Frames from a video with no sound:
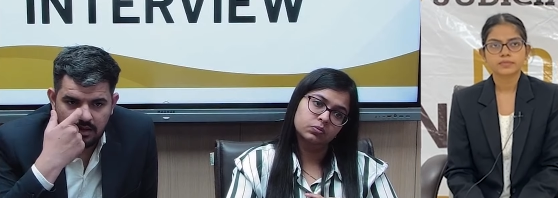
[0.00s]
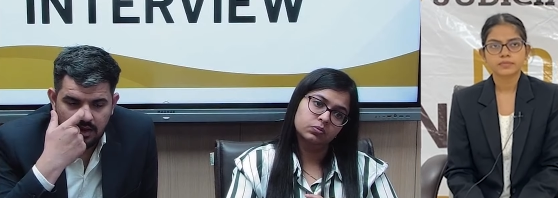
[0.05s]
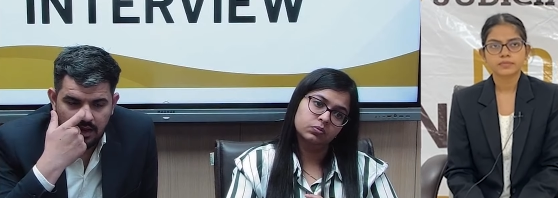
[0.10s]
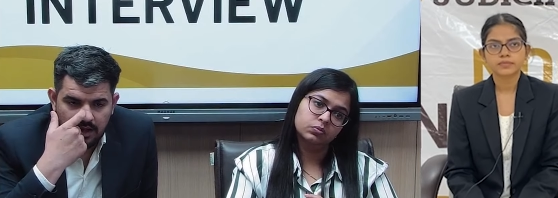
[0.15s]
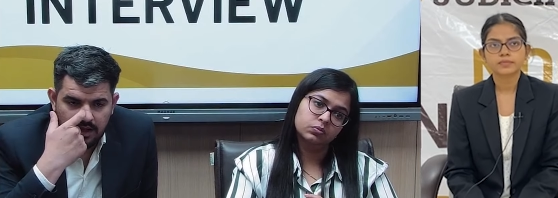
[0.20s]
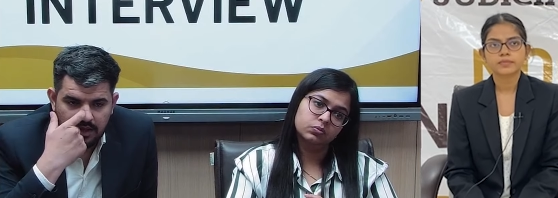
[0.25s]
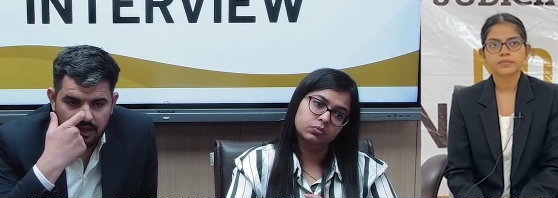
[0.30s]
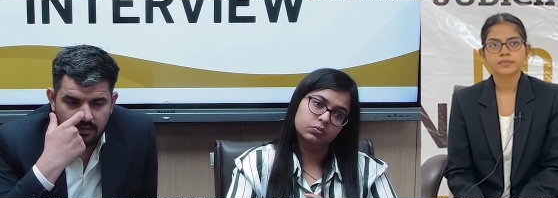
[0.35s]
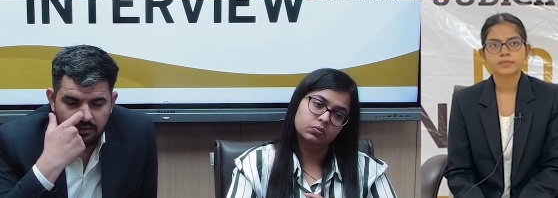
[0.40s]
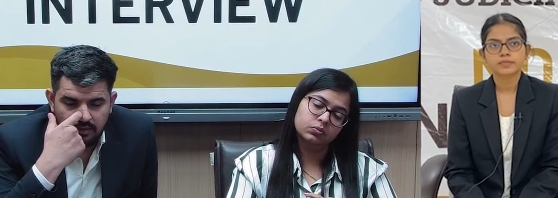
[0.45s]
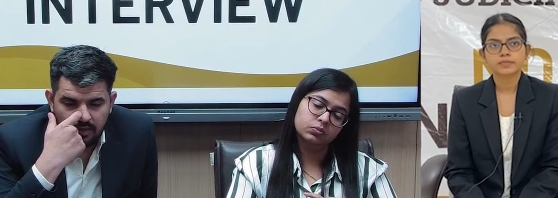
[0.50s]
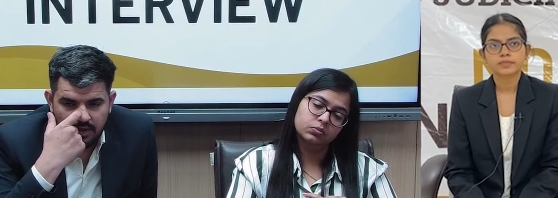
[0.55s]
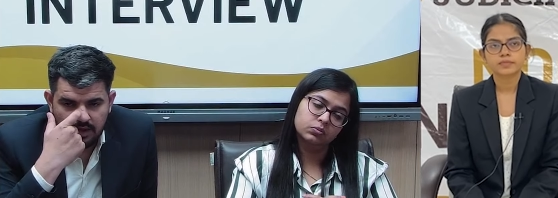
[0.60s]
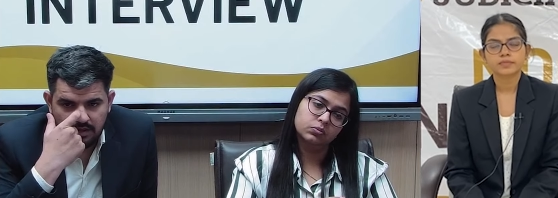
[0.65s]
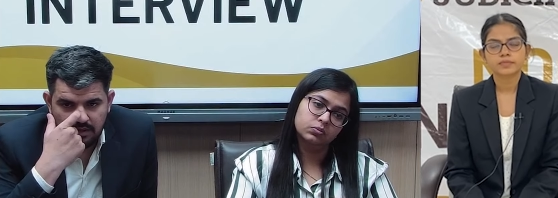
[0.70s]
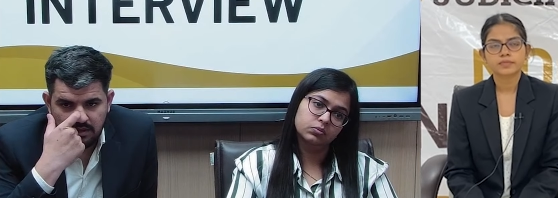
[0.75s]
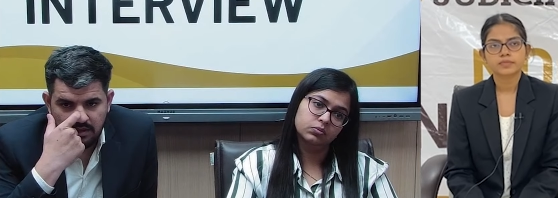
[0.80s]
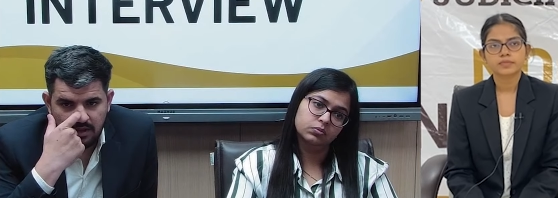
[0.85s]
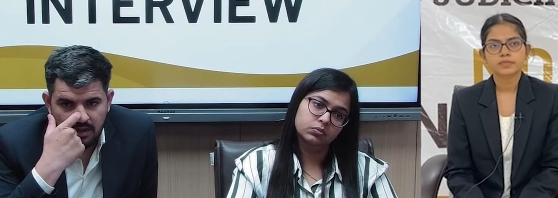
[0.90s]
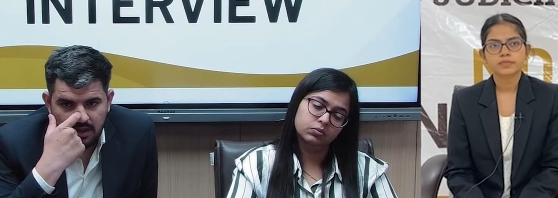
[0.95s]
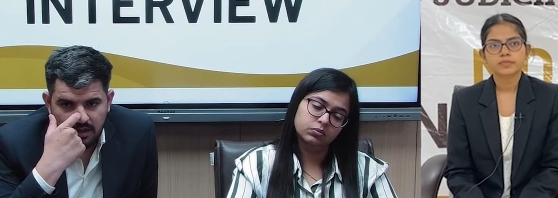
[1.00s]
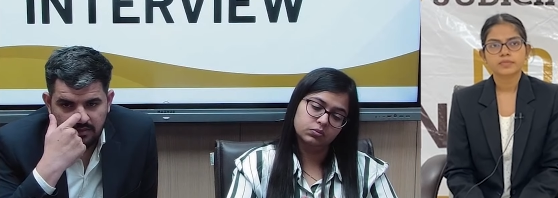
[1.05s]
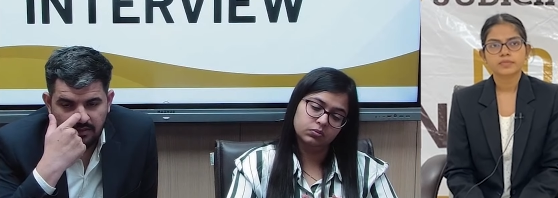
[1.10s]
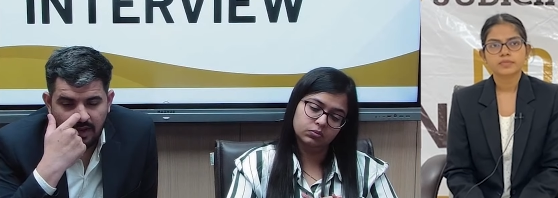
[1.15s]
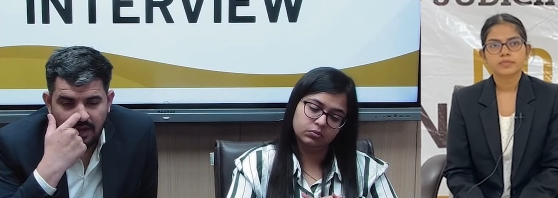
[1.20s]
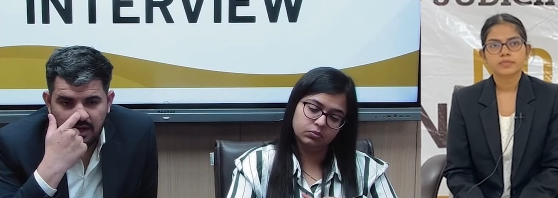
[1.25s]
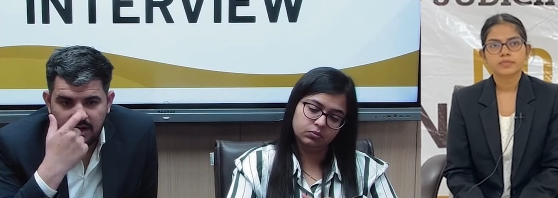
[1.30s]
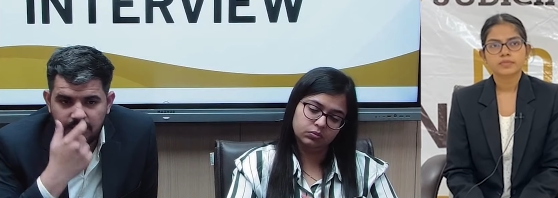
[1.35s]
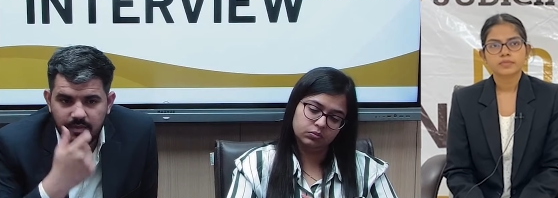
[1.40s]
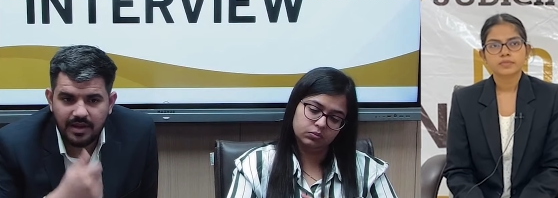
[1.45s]
Speaker 1: And what is
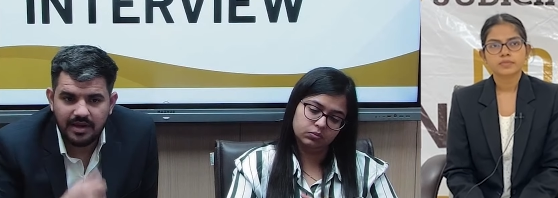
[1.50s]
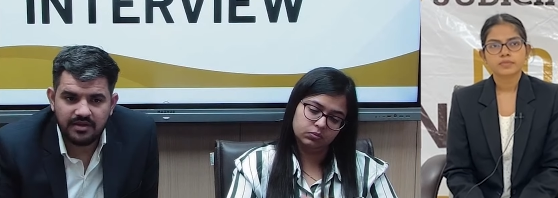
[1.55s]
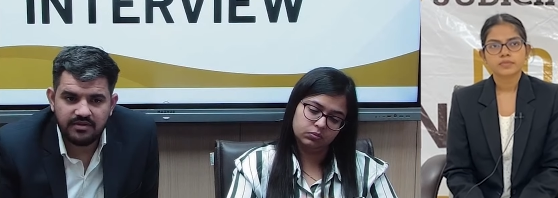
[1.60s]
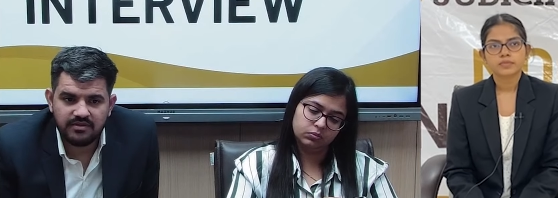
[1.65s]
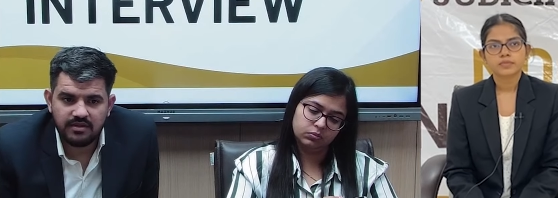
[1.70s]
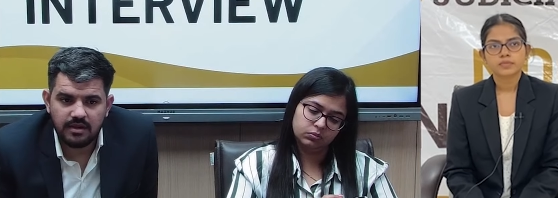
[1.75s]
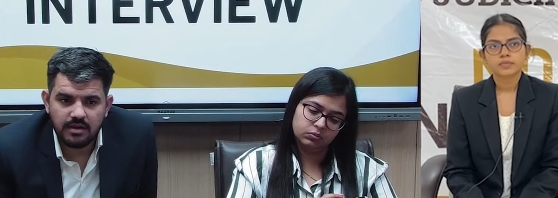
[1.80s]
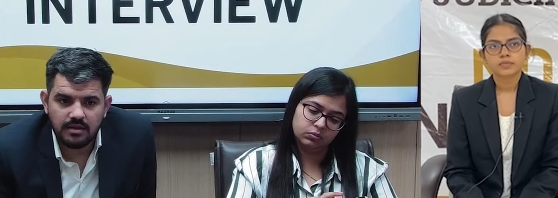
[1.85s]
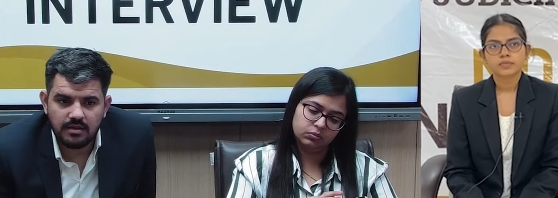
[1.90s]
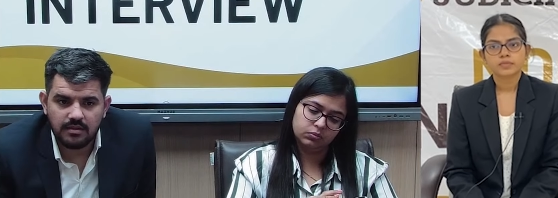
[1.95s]
invalid marriage then?